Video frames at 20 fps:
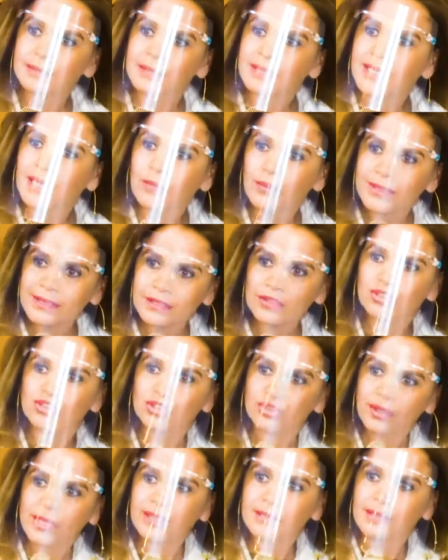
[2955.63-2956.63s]
but I wasn't
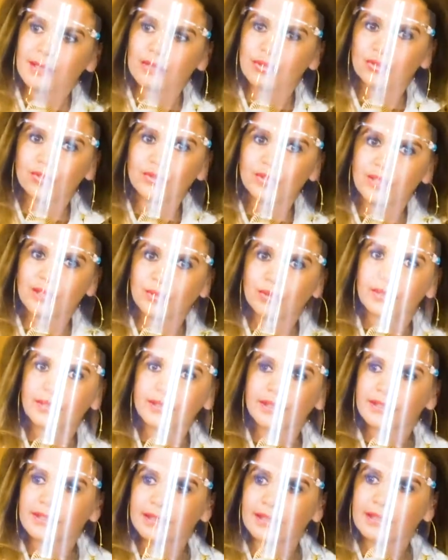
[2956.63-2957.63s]
trained in using all
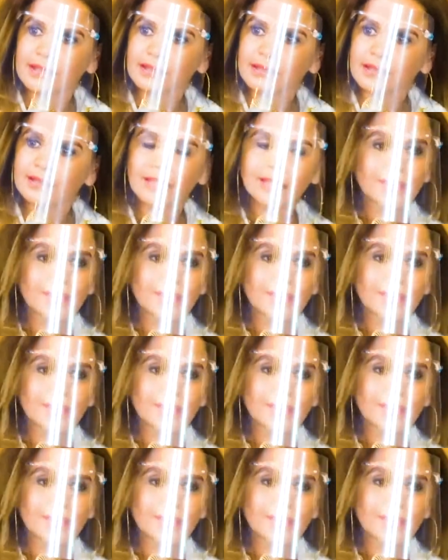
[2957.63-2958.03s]
these things.